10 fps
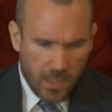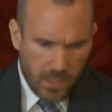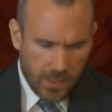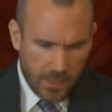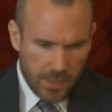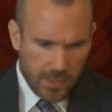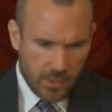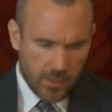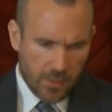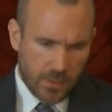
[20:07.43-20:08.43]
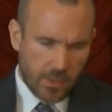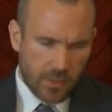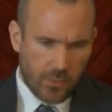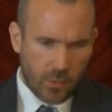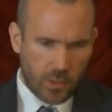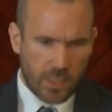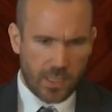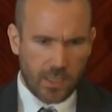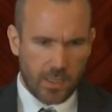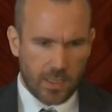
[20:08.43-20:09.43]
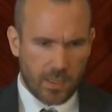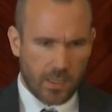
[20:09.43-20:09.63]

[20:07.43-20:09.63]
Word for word: And that is, if you look at it,